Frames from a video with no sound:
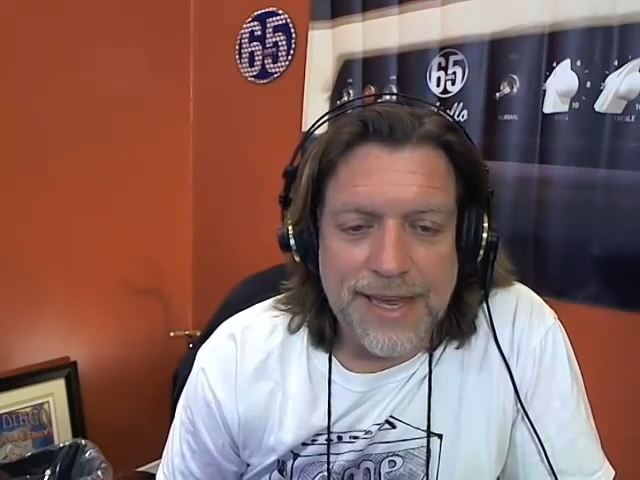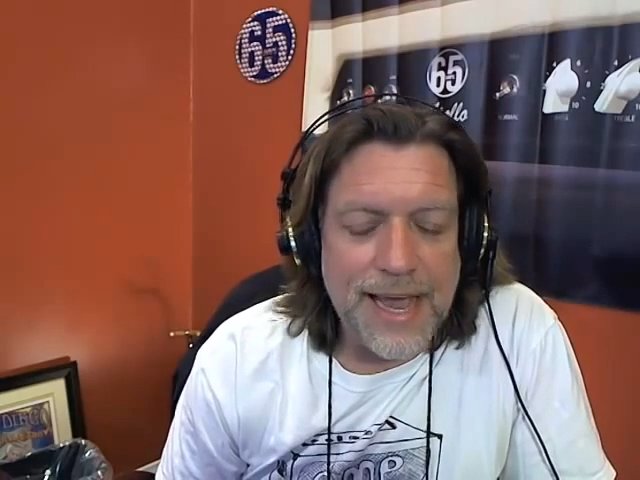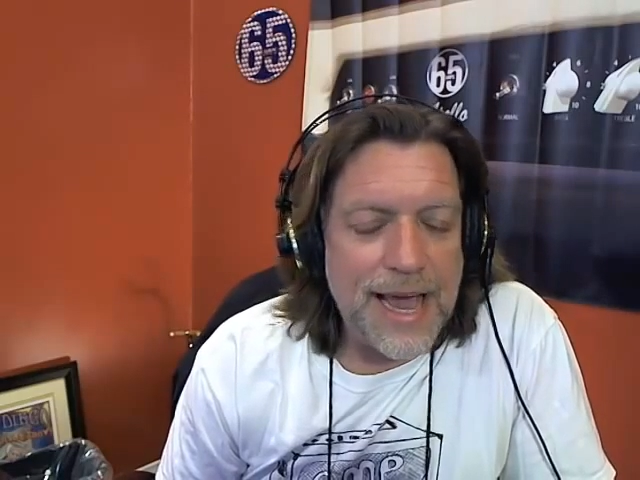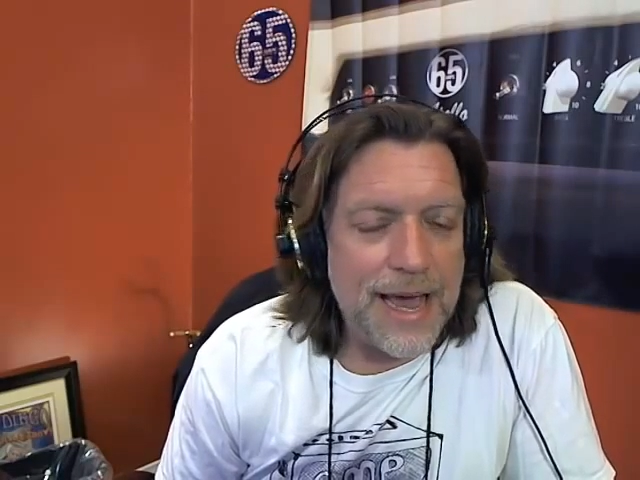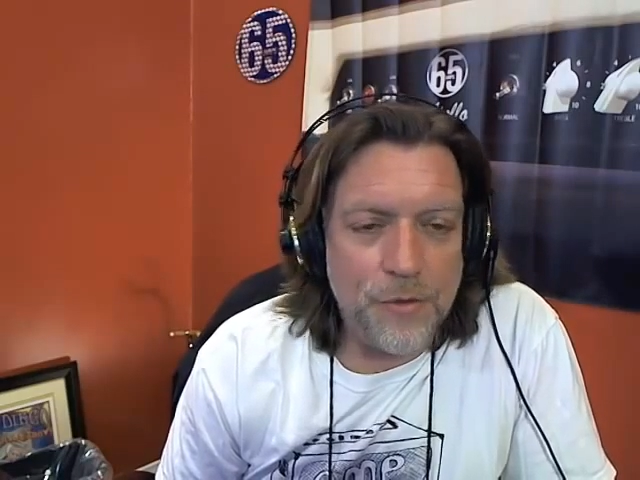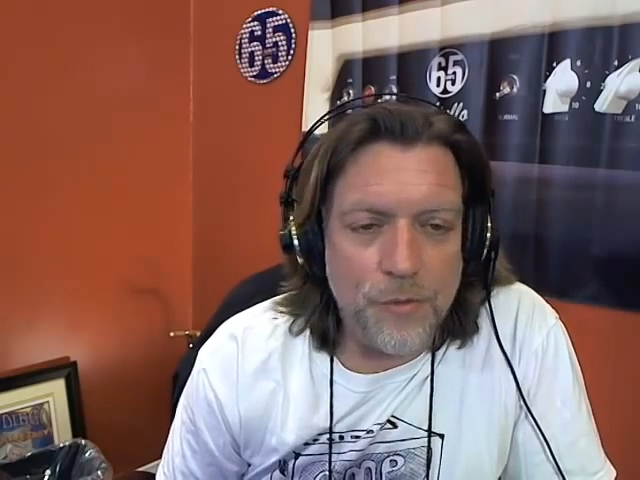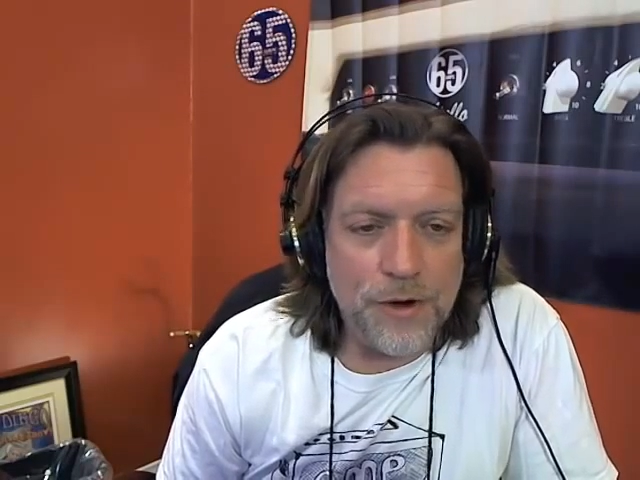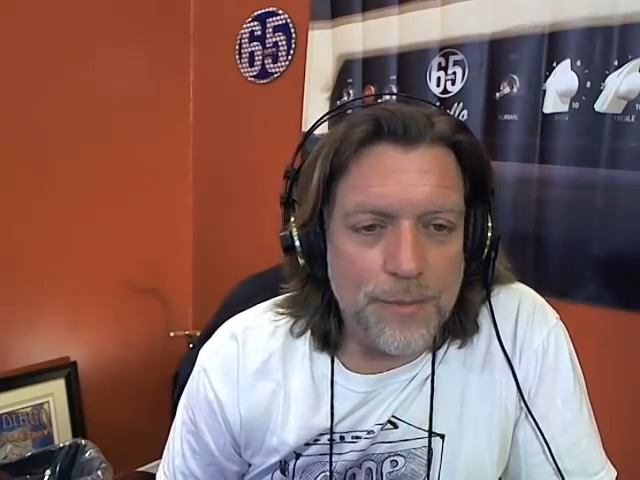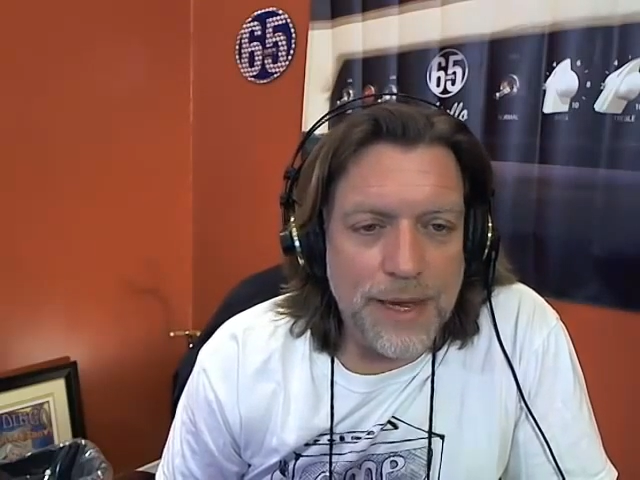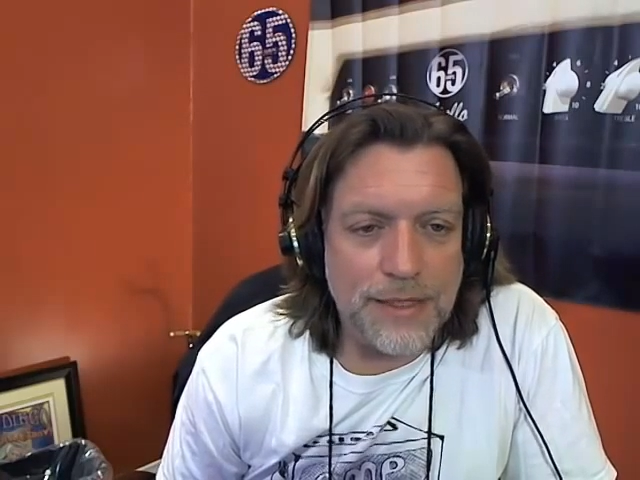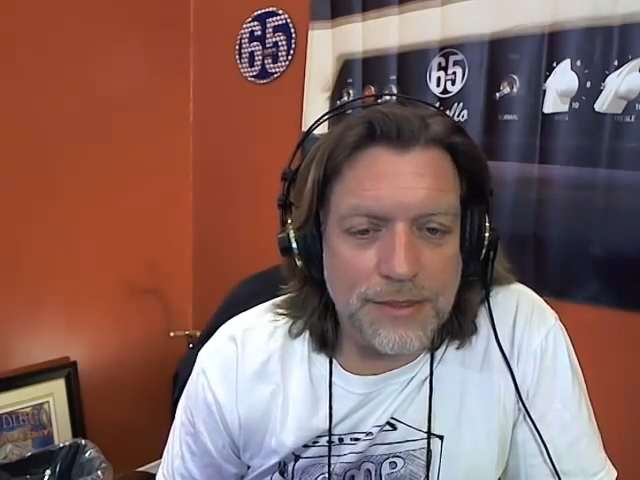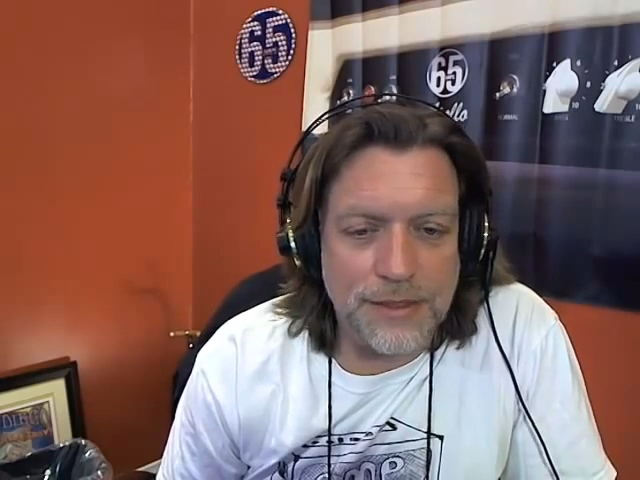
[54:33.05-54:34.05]
yeah, I don't want
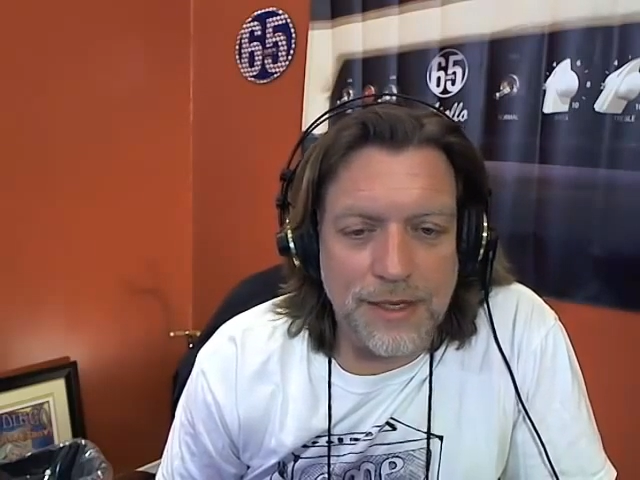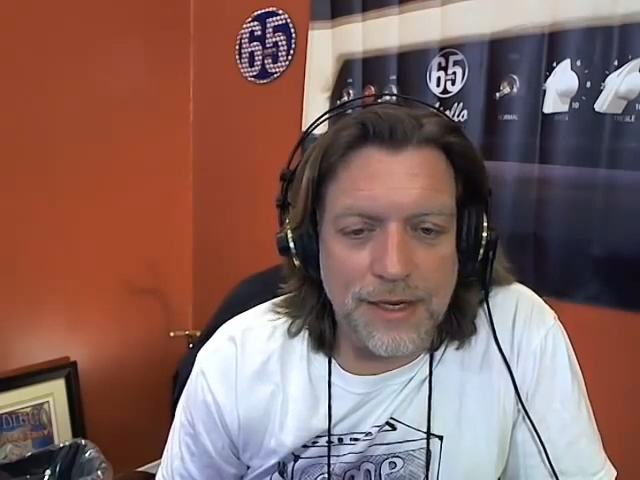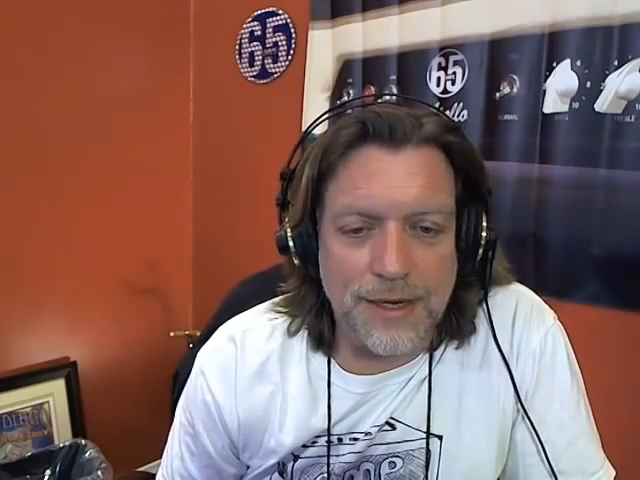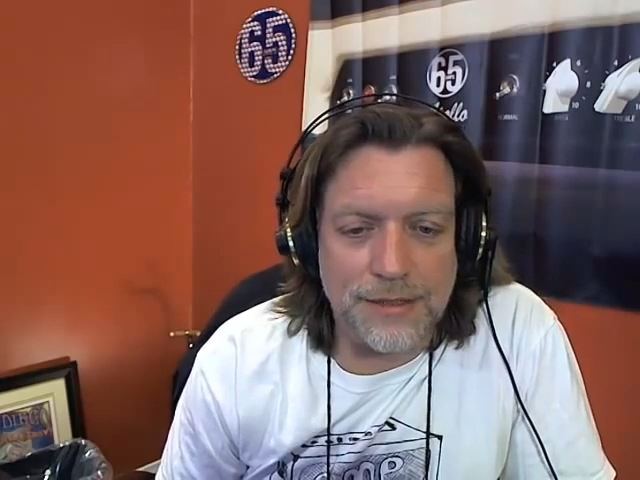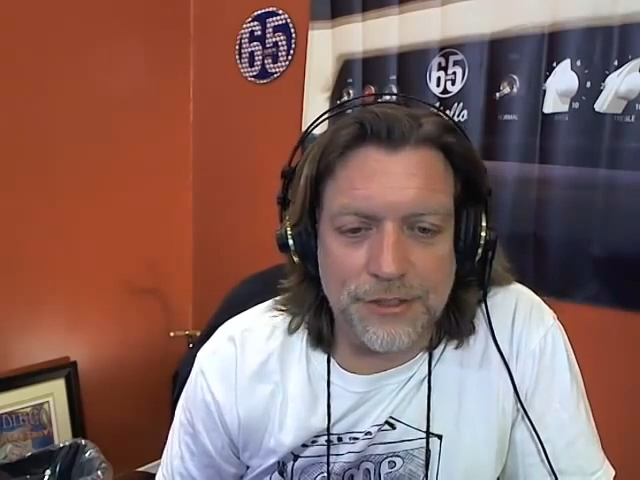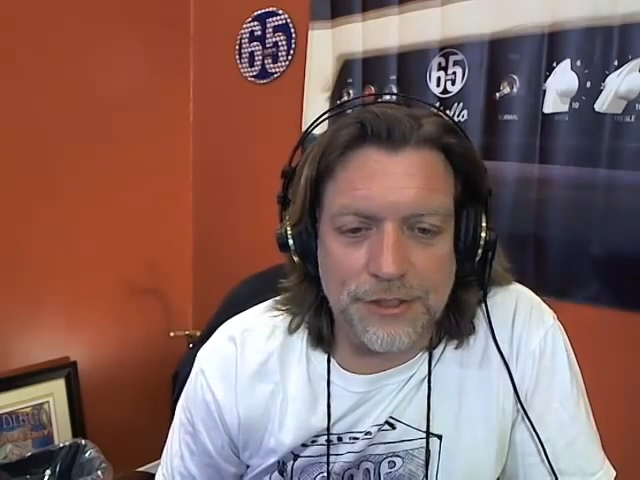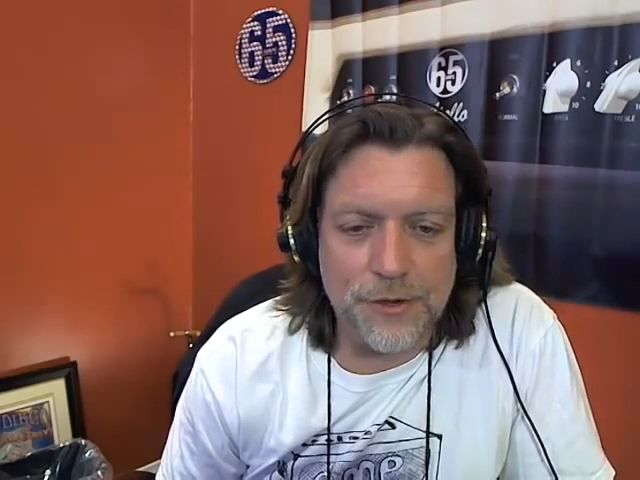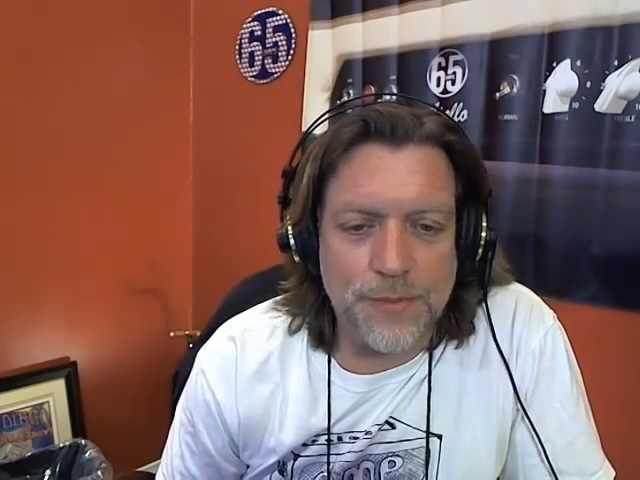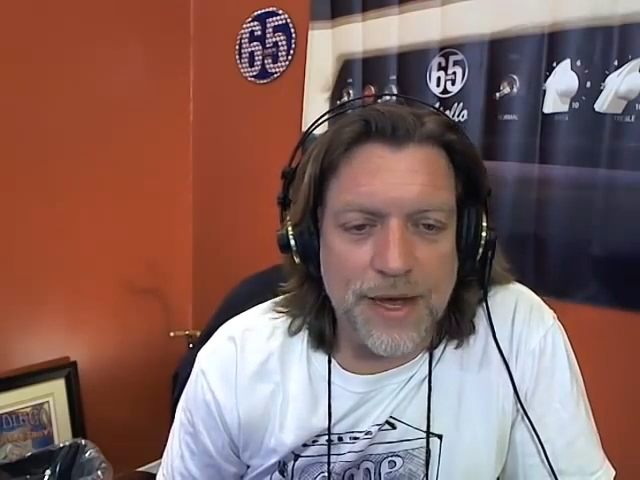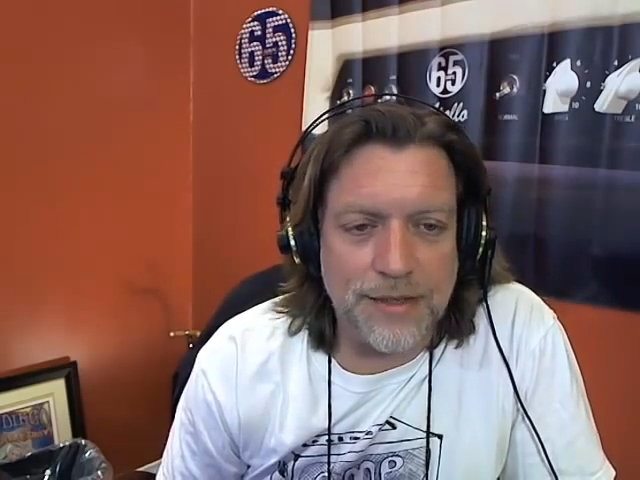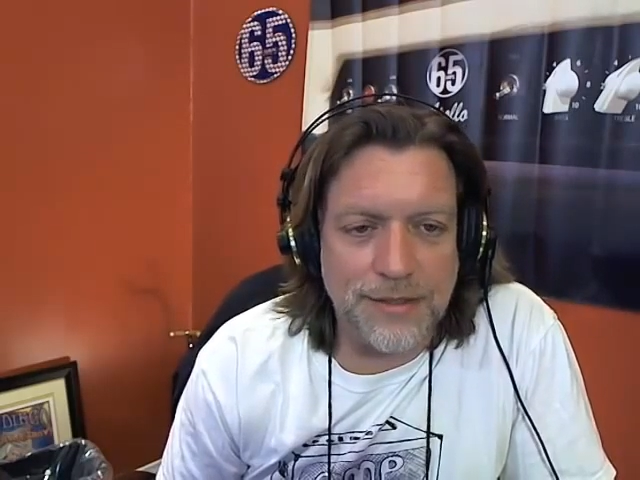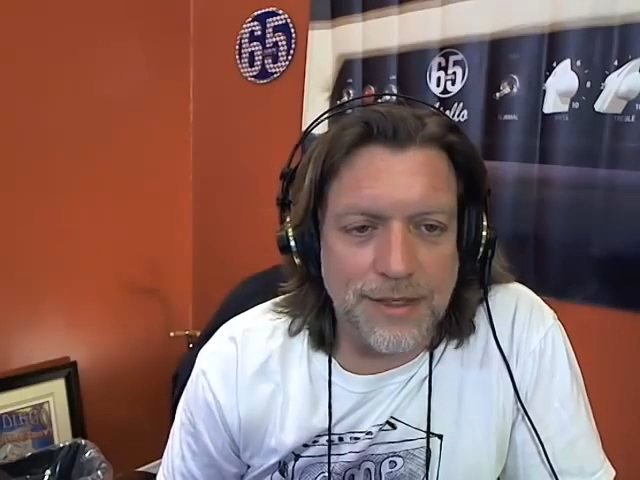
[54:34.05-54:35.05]
to make a deluxe. Just
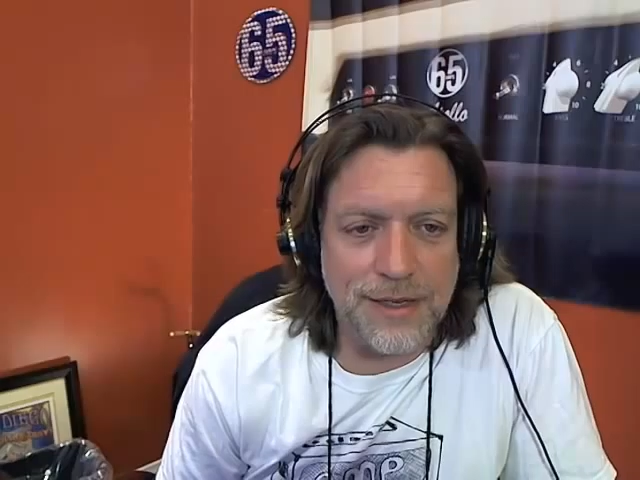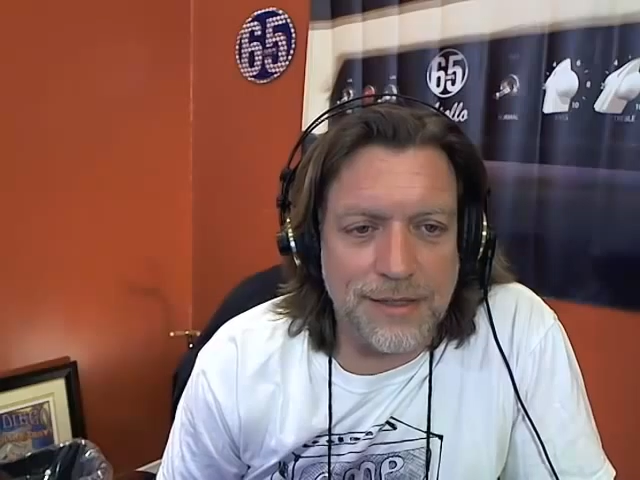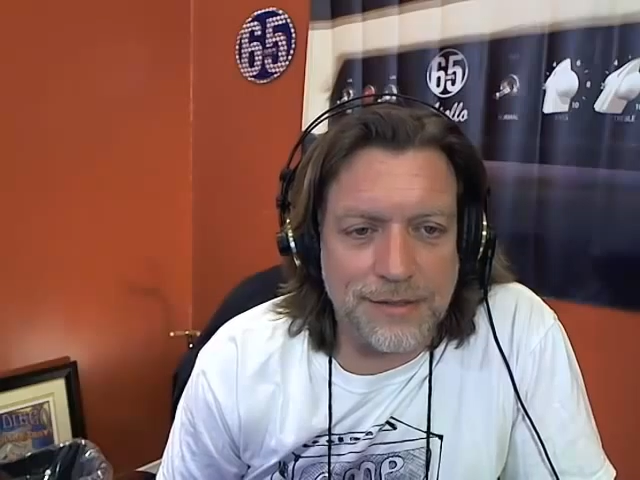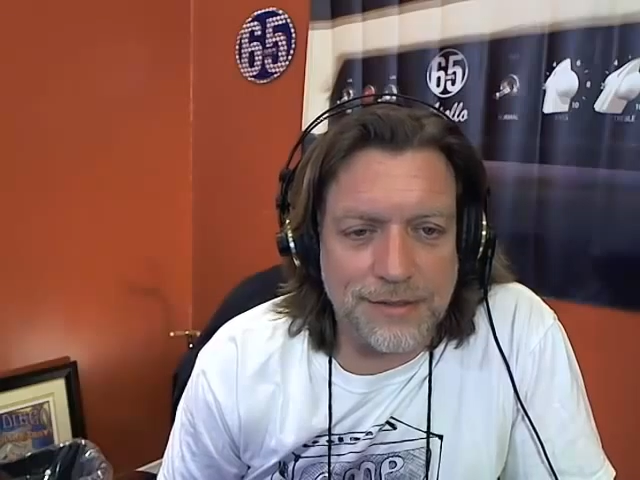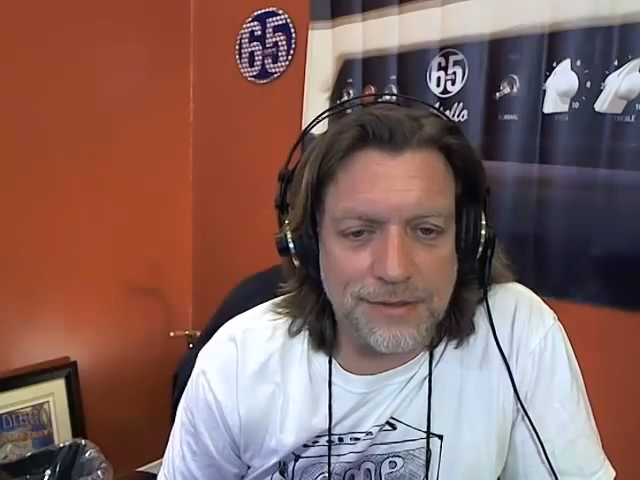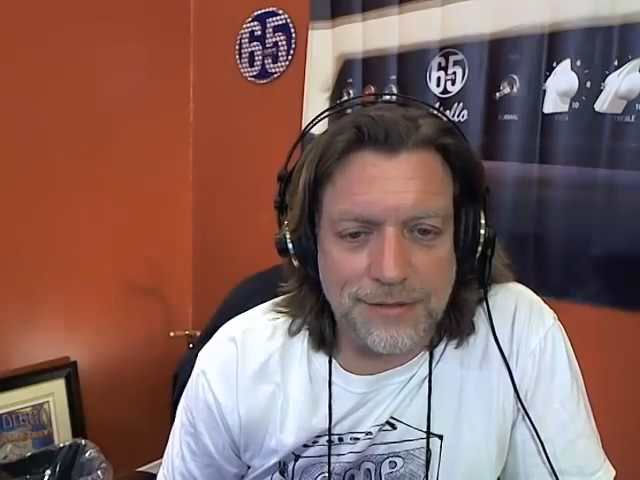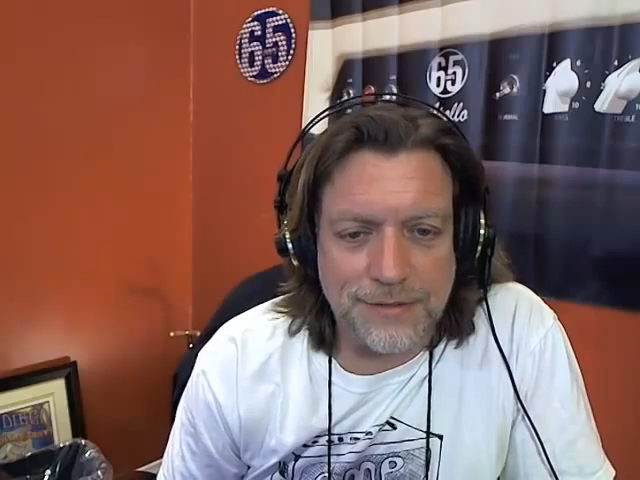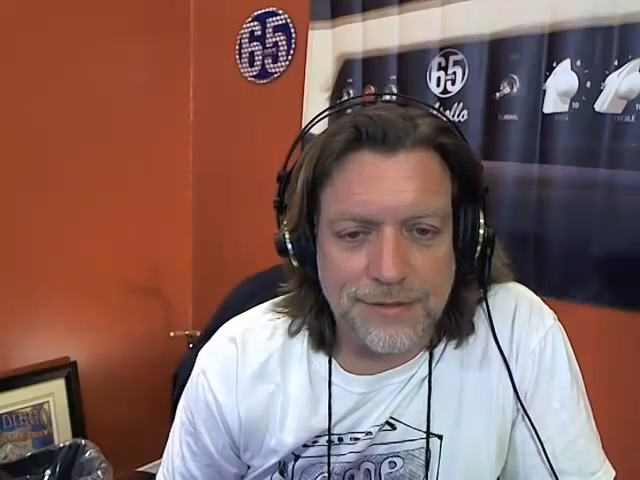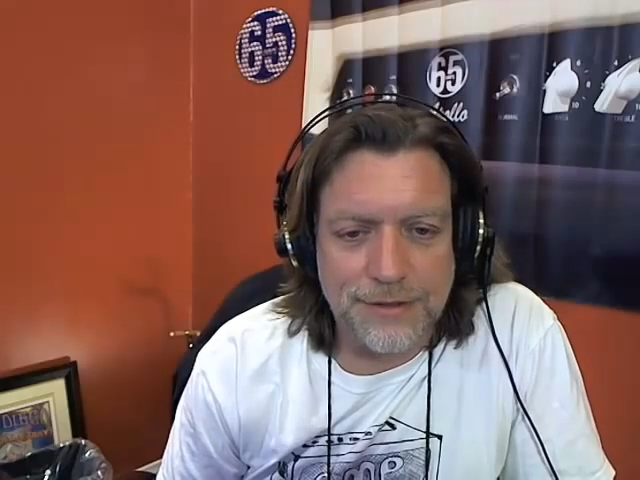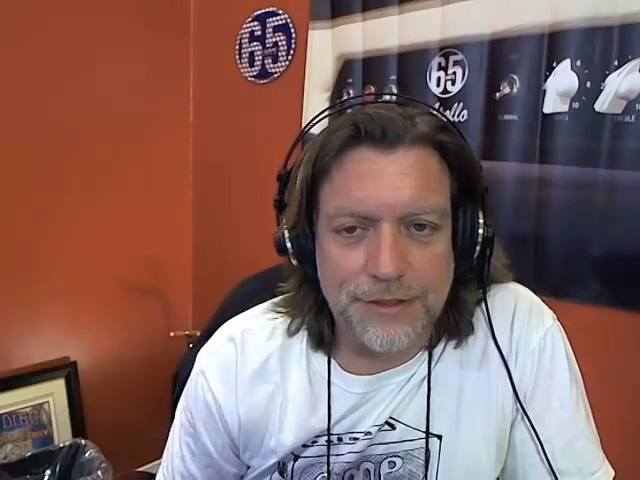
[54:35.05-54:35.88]
go buy a deluxe.